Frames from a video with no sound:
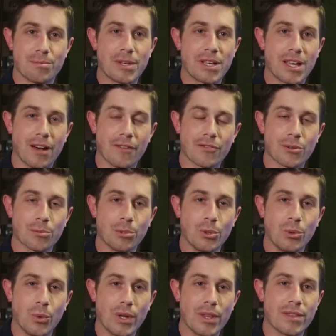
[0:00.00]
be
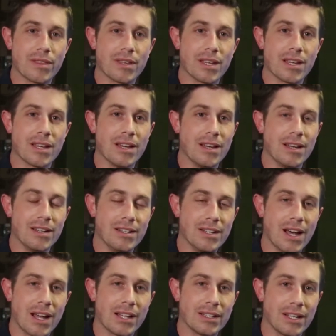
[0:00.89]
comfortable with the
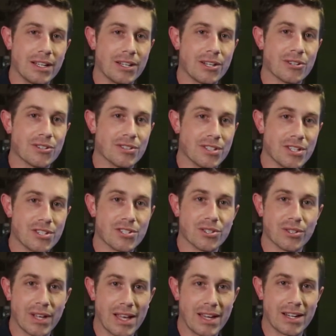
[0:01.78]
nonlinear
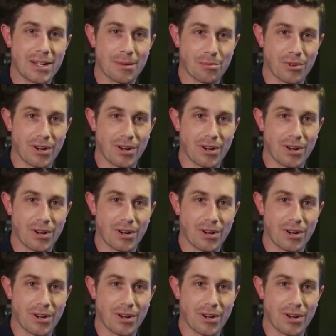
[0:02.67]
digital editing